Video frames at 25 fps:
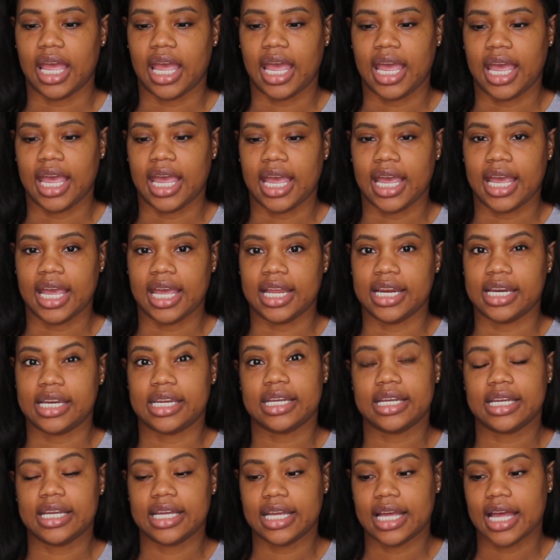
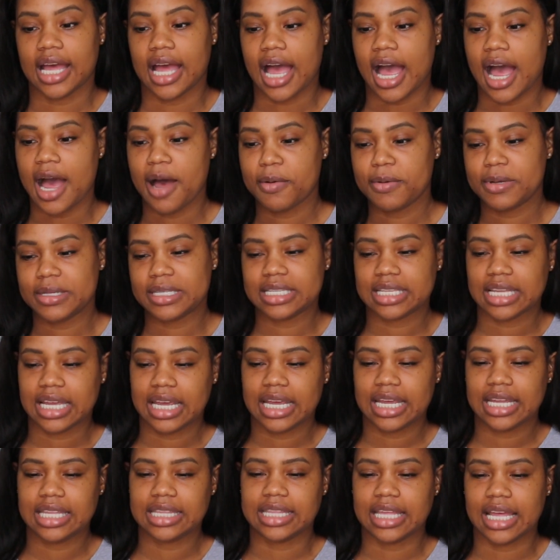I would
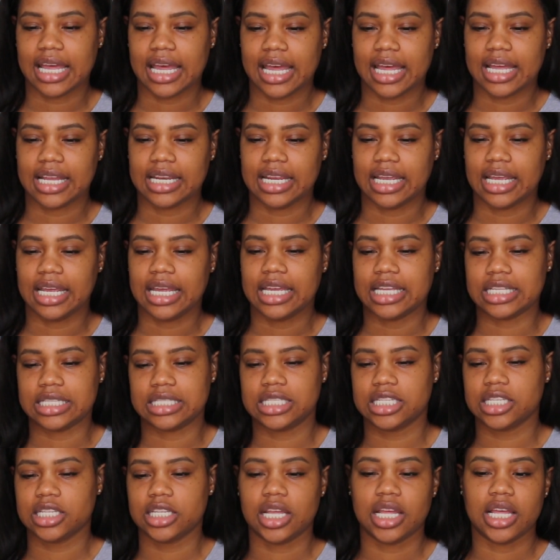say that
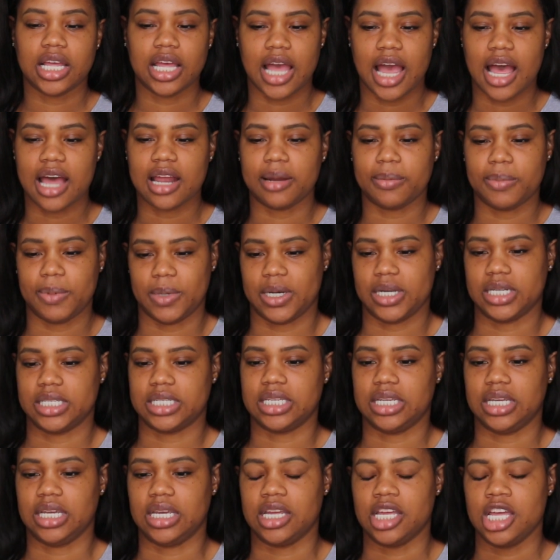it's kind of
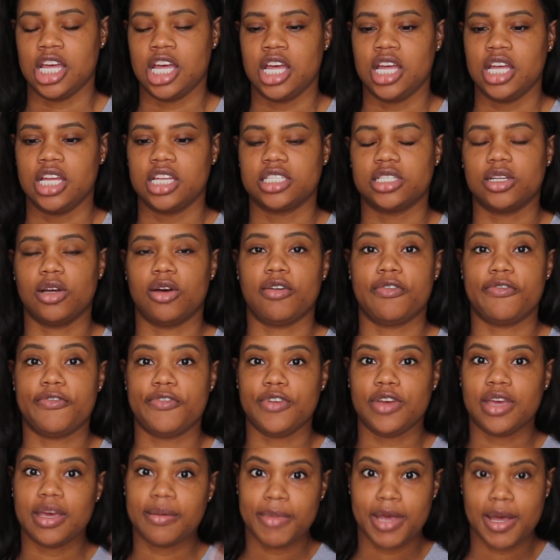pricey. So if
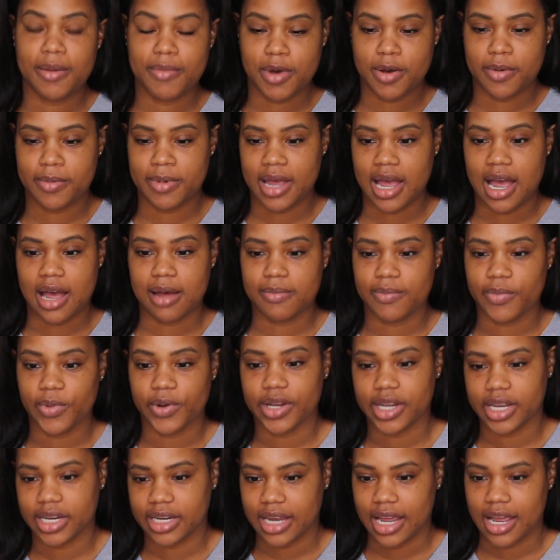you give me a moment, I'll
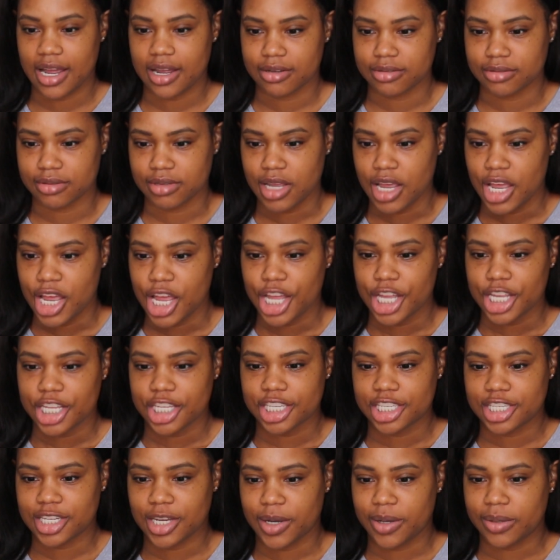break it down.
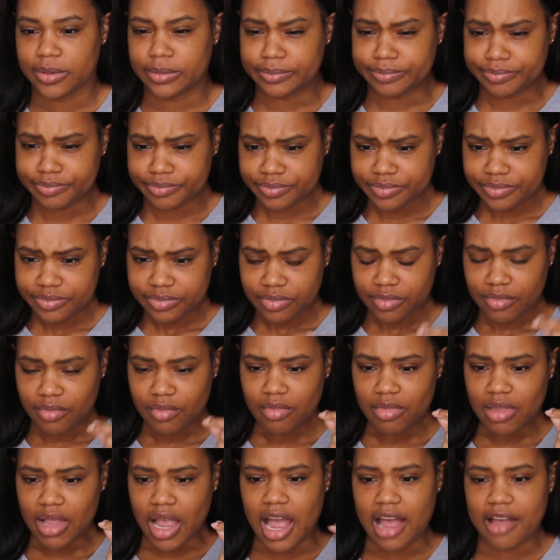So
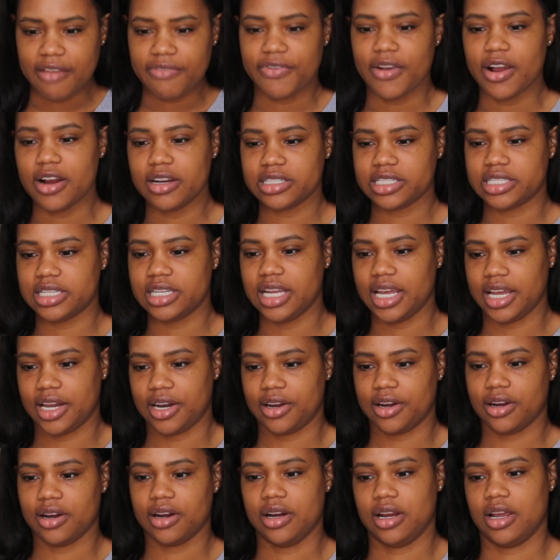our first
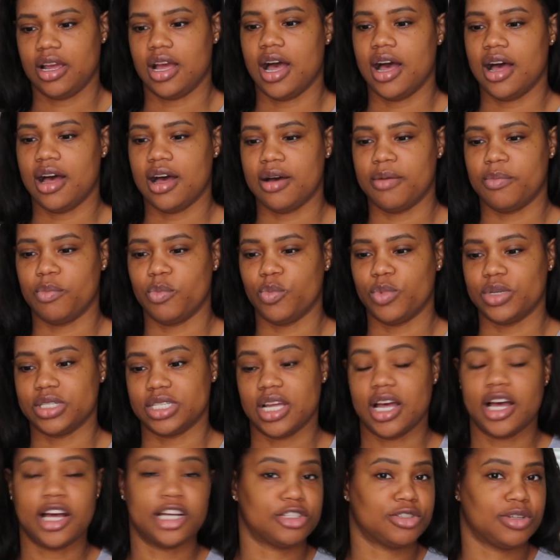dinner was
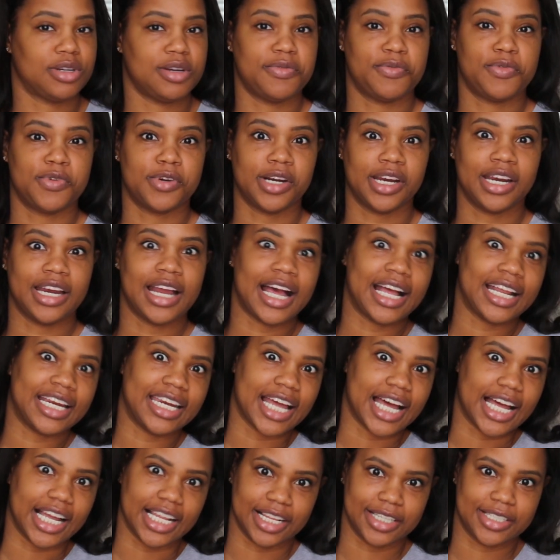
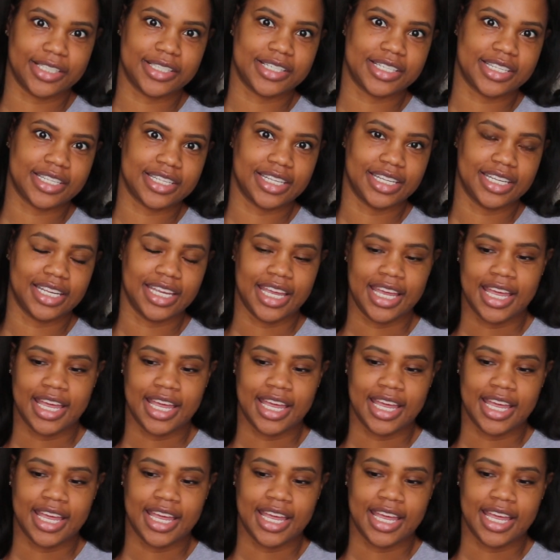$149.